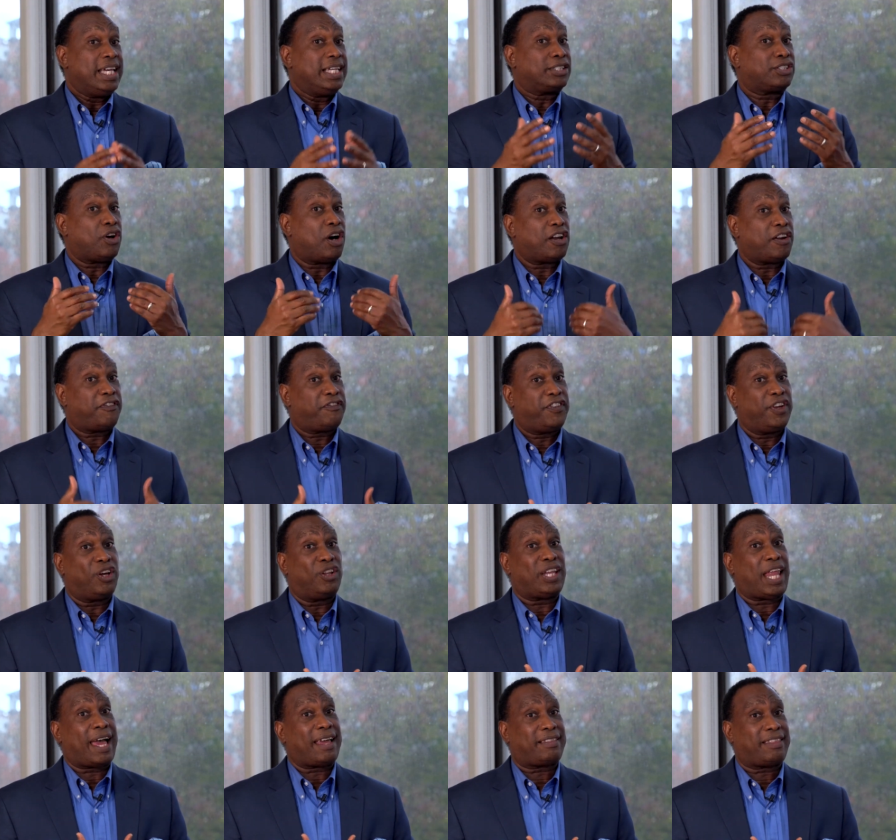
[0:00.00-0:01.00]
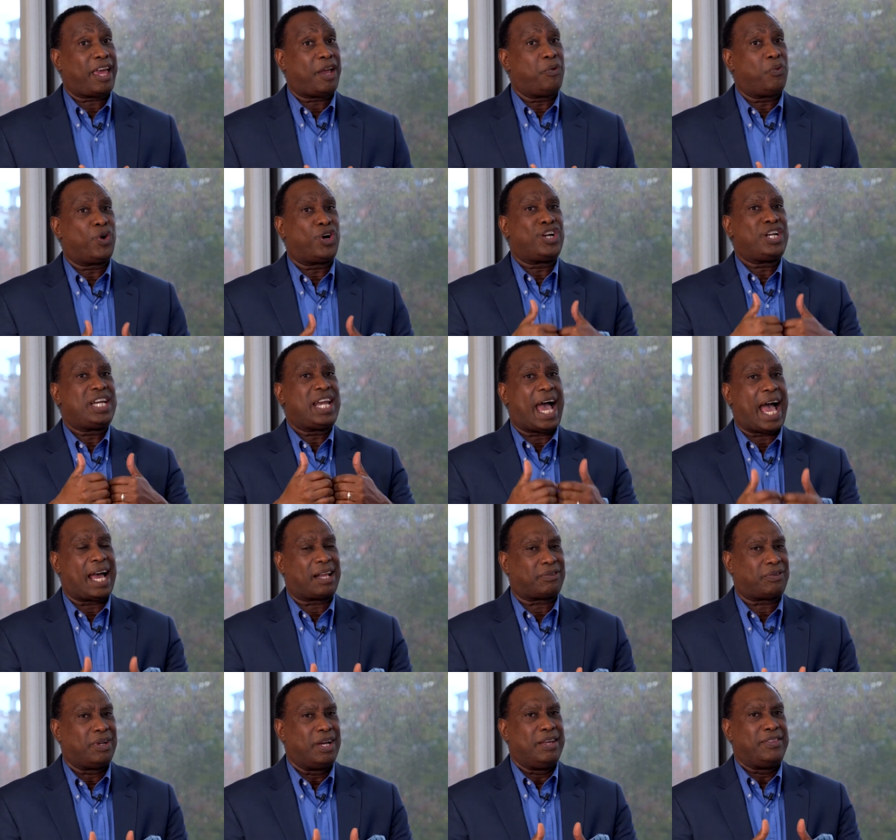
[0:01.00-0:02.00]
is going to feel like they were
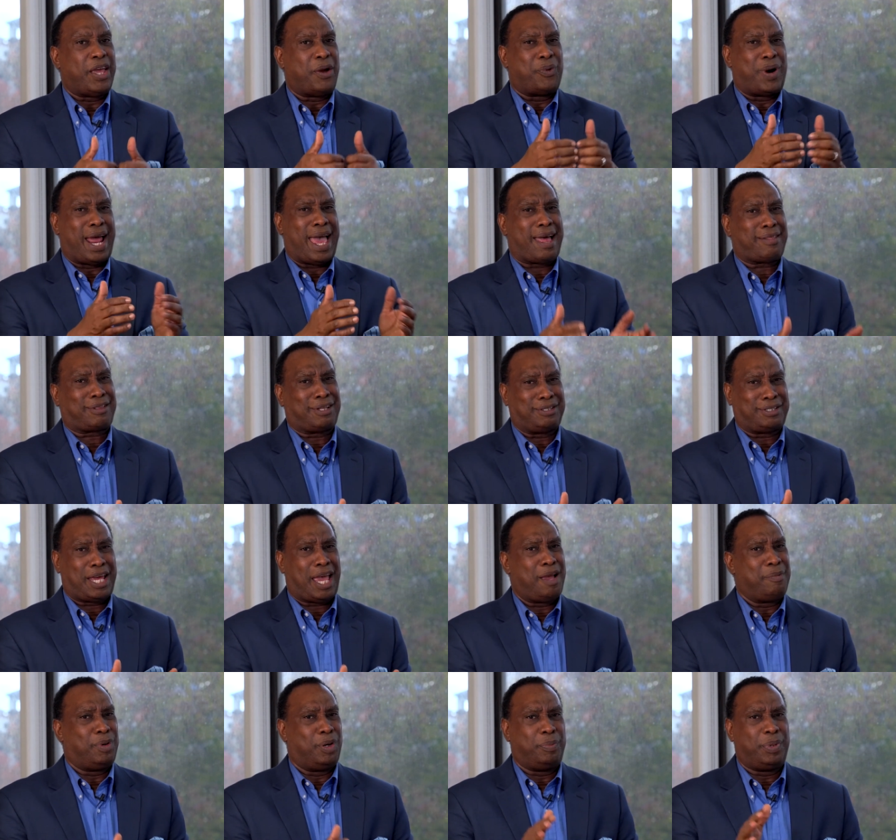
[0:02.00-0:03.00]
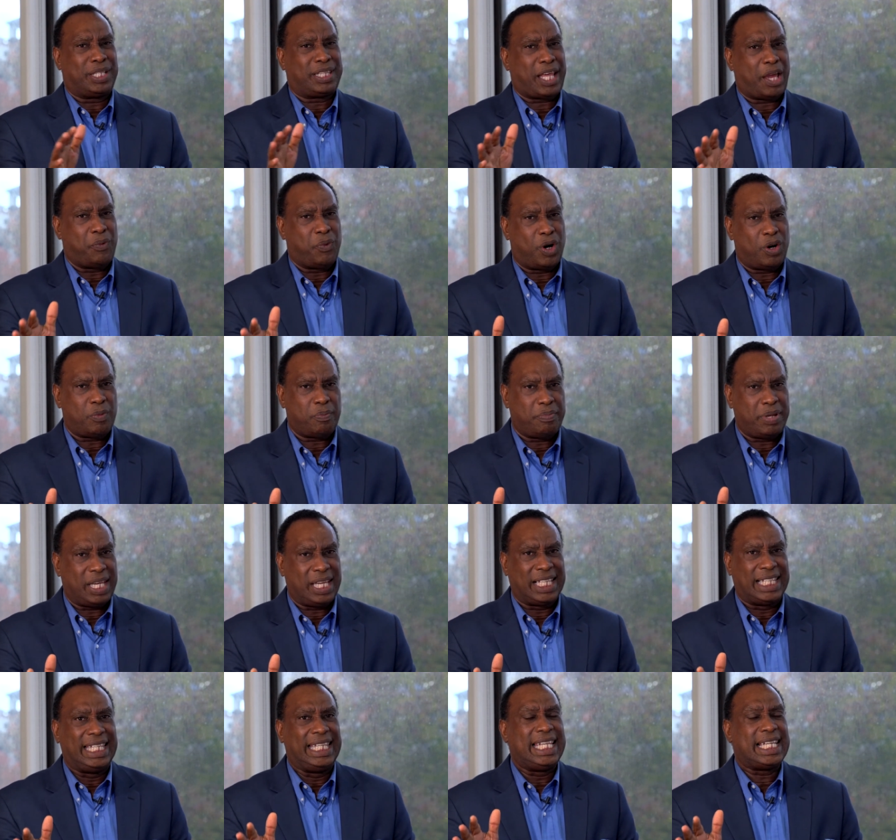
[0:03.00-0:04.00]
at the table, but they weren't
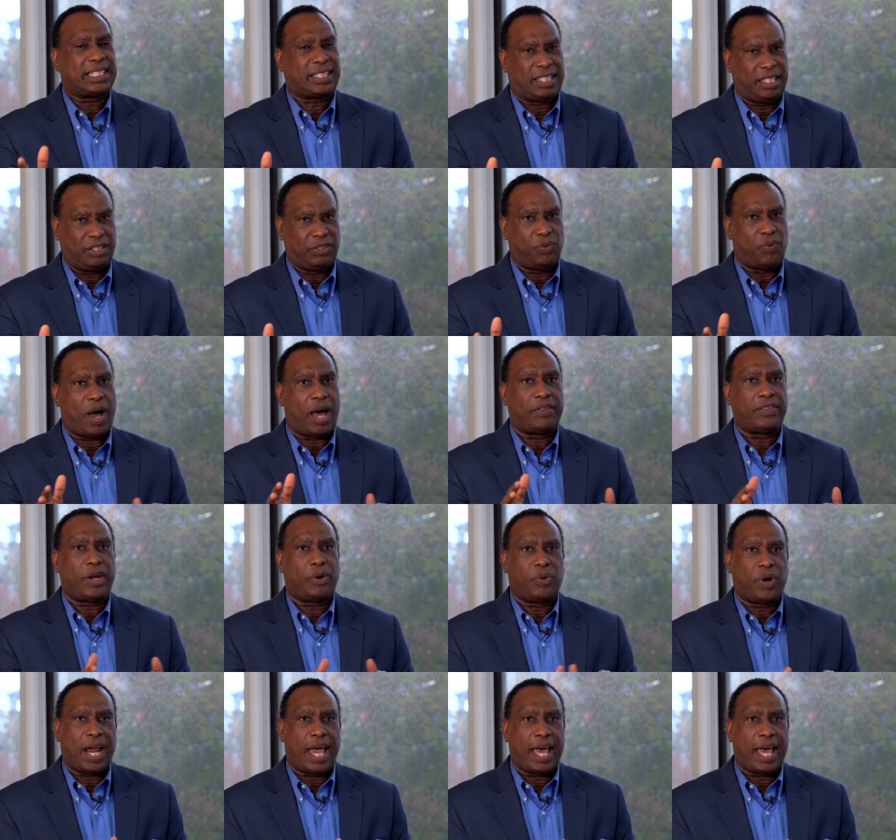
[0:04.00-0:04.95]
being listened while they were